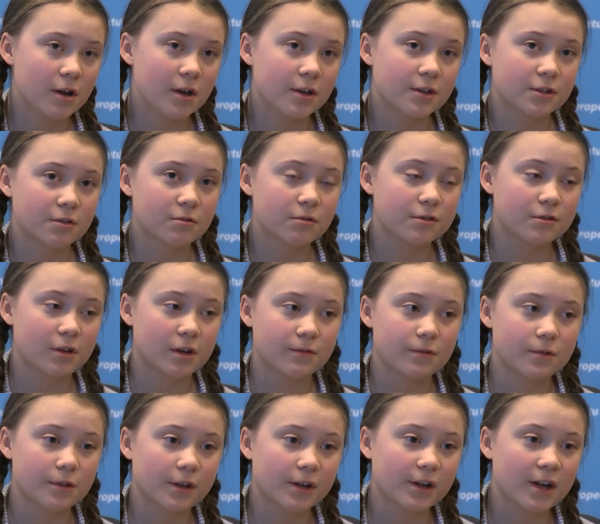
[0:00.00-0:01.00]
a school strike
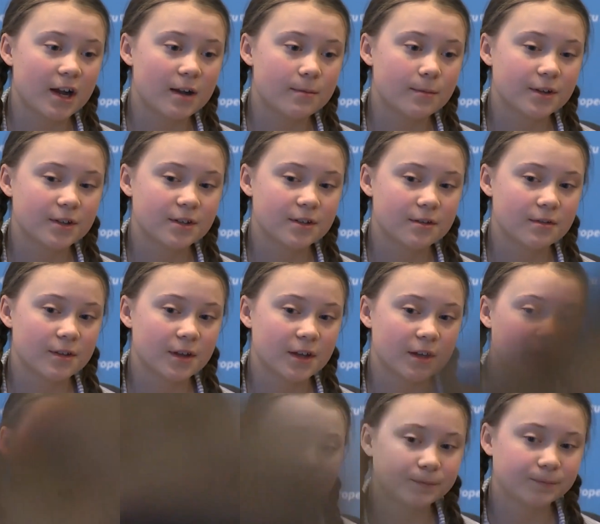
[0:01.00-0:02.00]
for the climate,
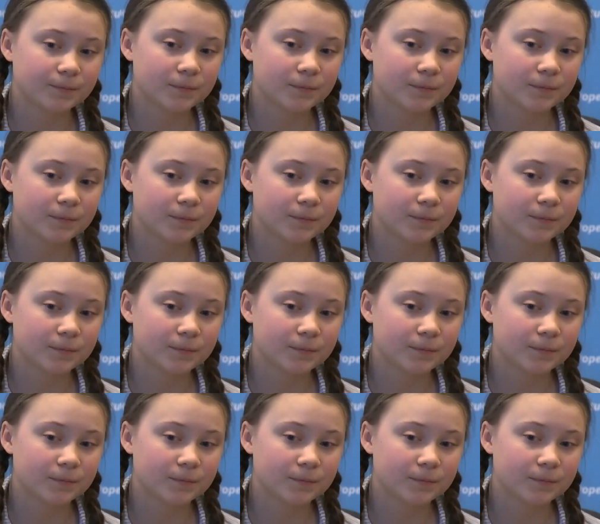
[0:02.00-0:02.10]
they,